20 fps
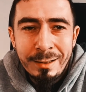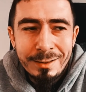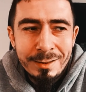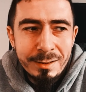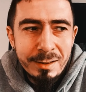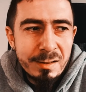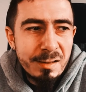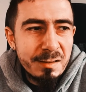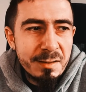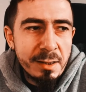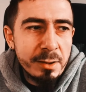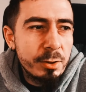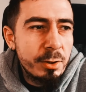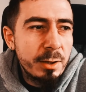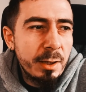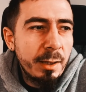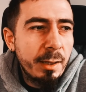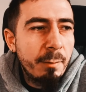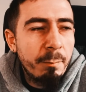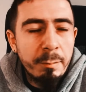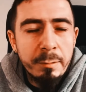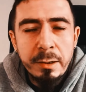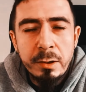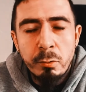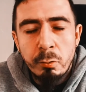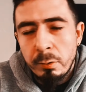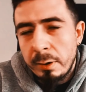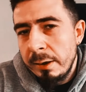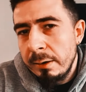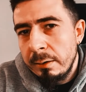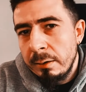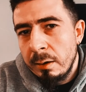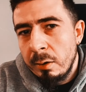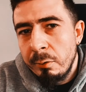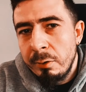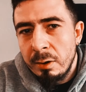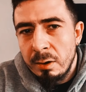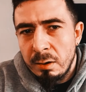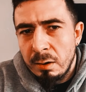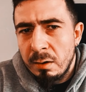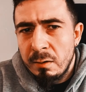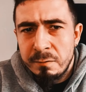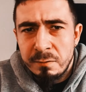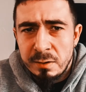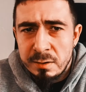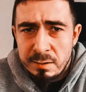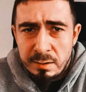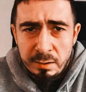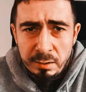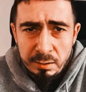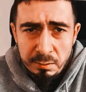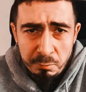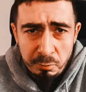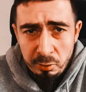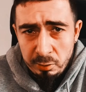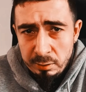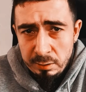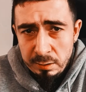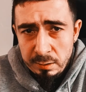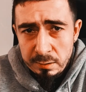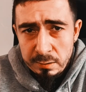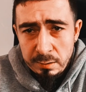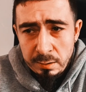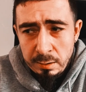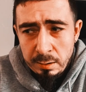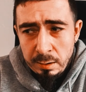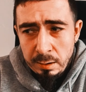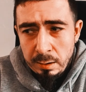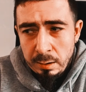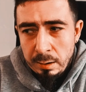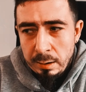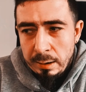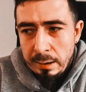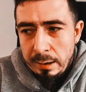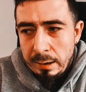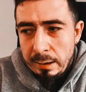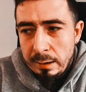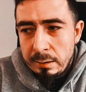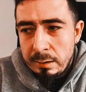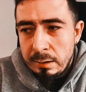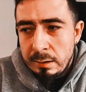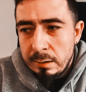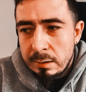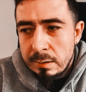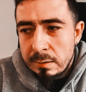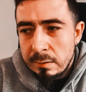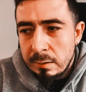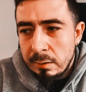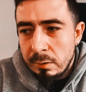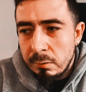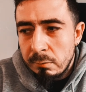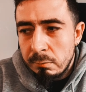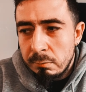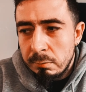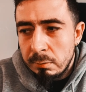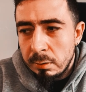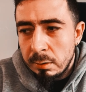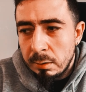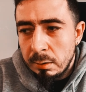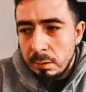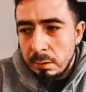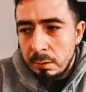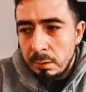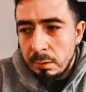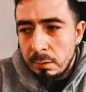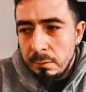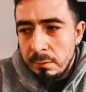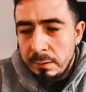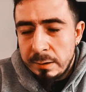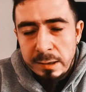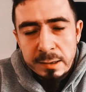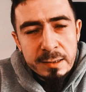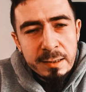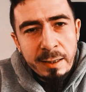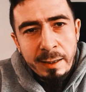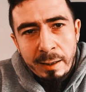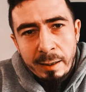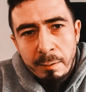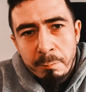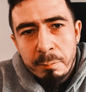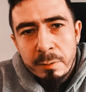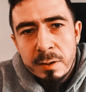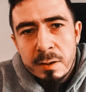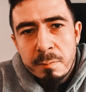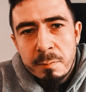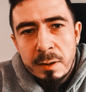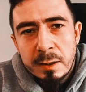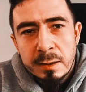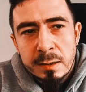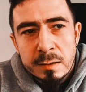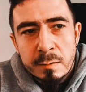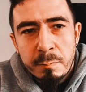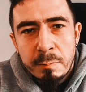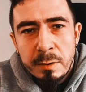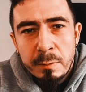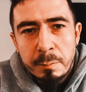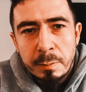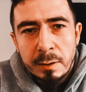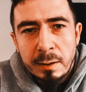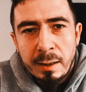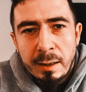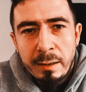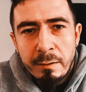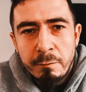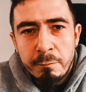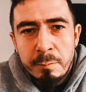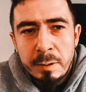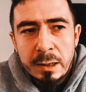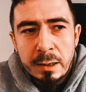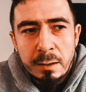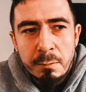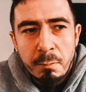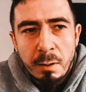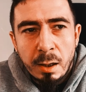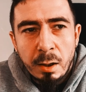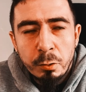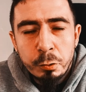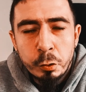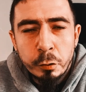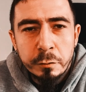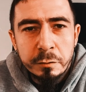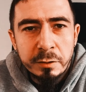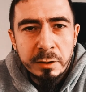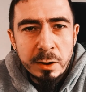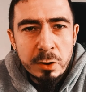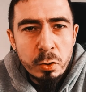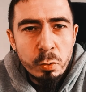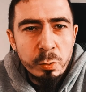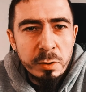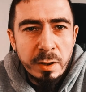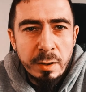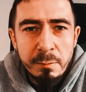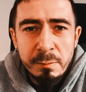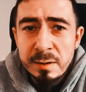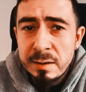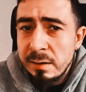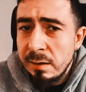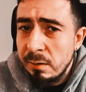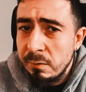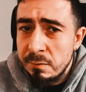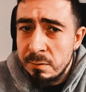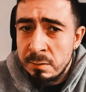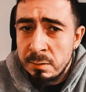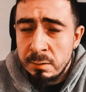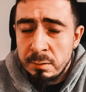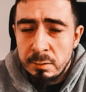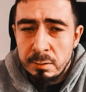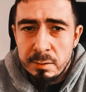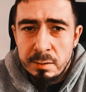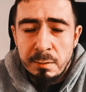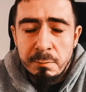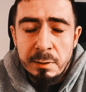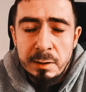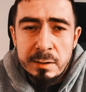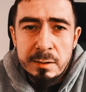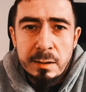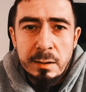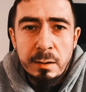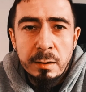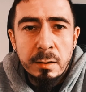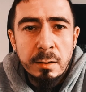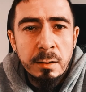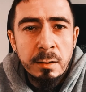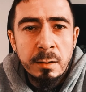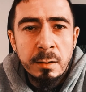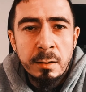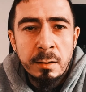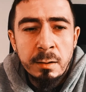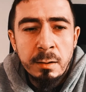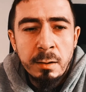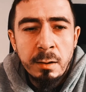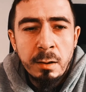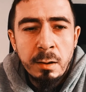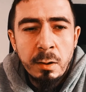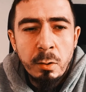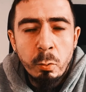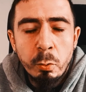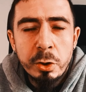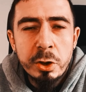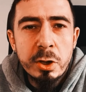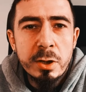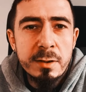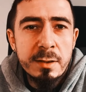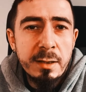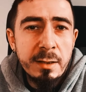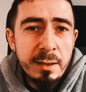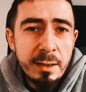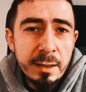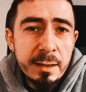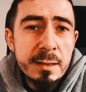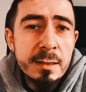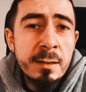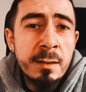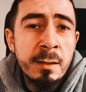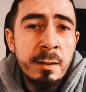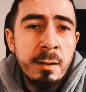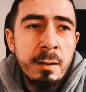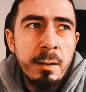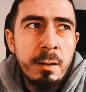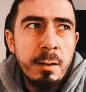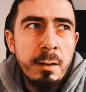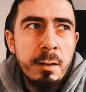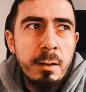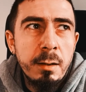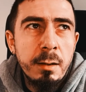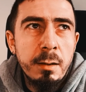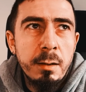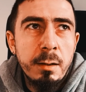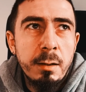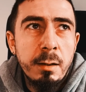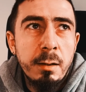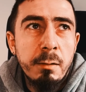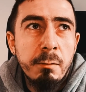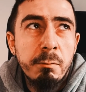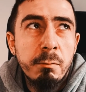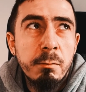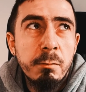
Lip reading: This is actually happening right now in a lot of design communities. And this happens because people have become out of touch with themselves to some extent, which is the next, I